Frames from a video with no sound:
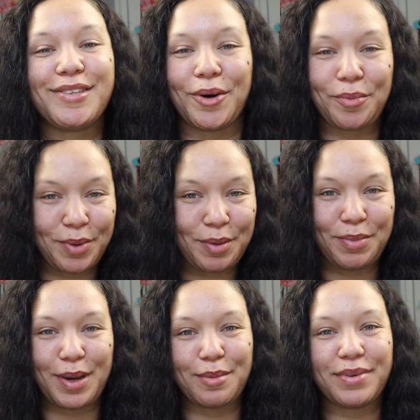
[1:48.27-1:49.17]
Don't beat
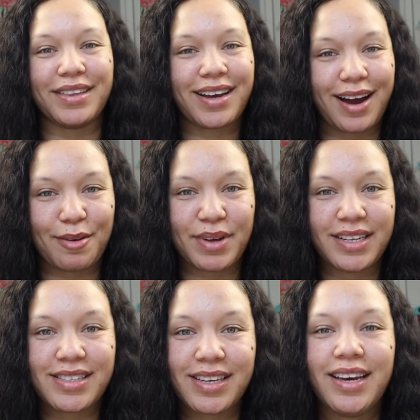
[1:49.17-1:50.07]
me up in the
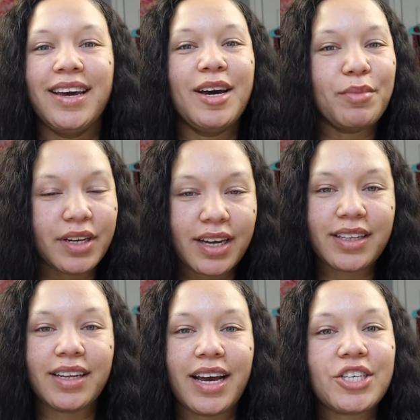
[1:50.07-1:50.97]
comments. But
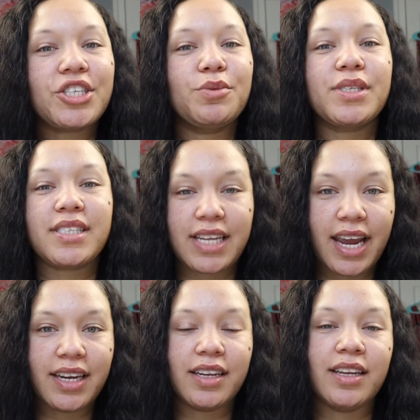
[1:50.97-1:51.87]
nonetheless, she was
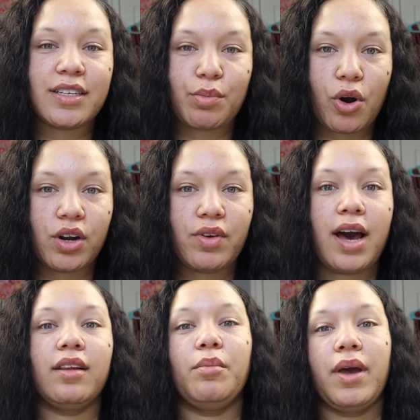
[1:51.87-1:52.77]
staying in this part of
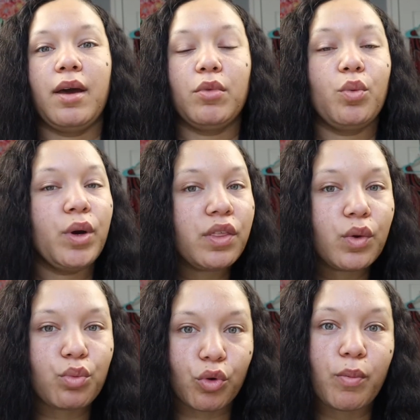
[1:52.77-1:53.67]
Alabama with a
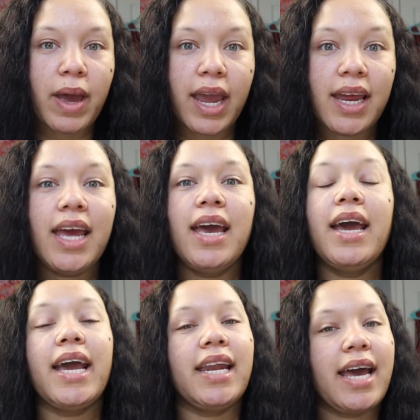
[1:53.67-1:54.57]
roommate,
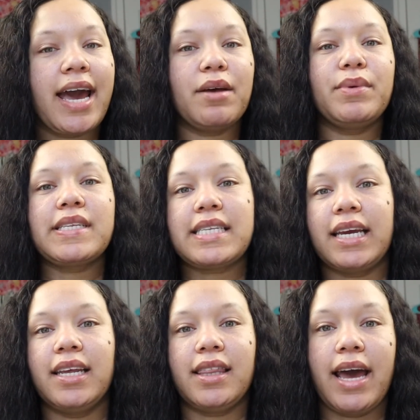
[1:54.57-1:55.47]
and it had been
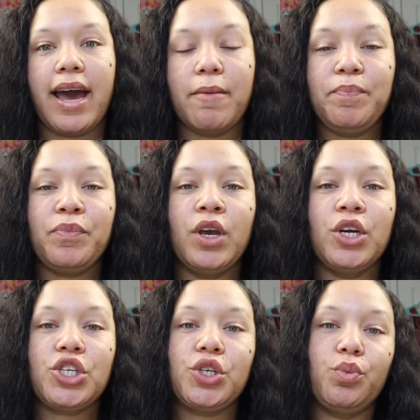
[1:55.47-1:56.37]
stated that
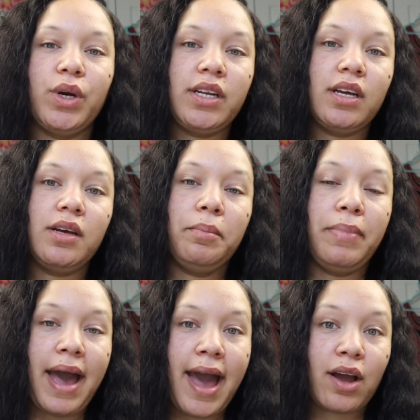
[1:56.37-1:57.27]
she went
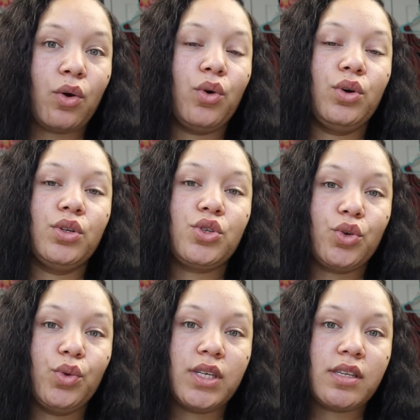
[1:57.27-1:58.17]
back
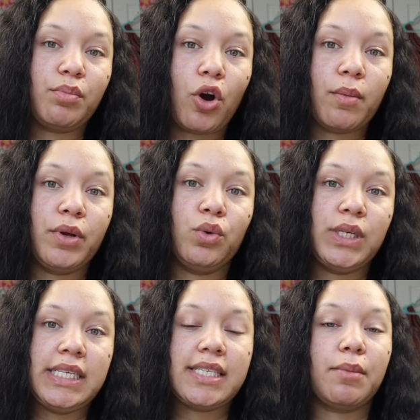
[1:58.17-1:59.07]
to this apartment on
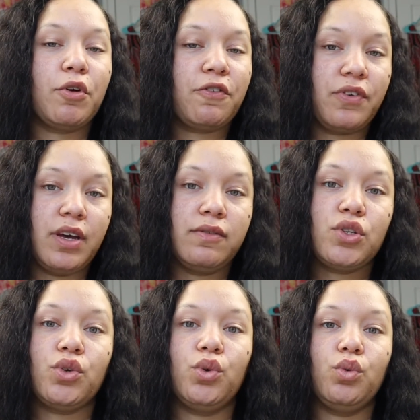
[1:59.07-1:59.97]
December 5th
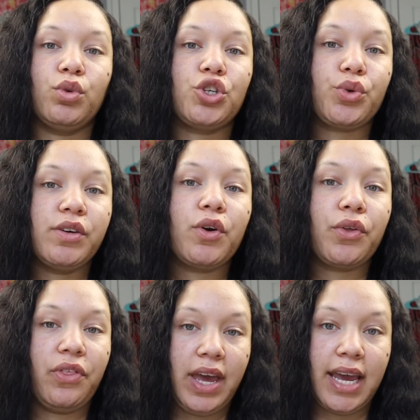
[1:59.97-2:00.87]
to retrieve
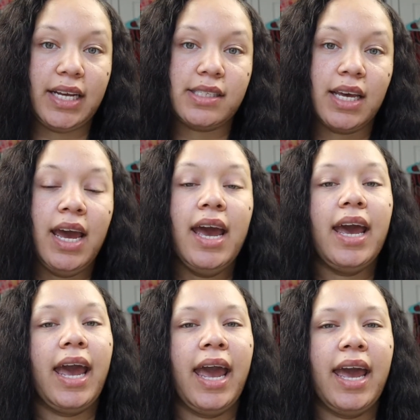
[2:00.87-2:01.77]
her things,
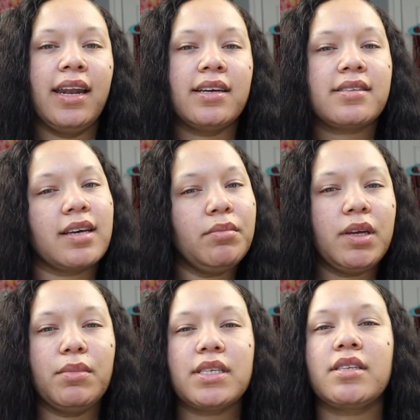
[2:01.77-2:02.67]
and something must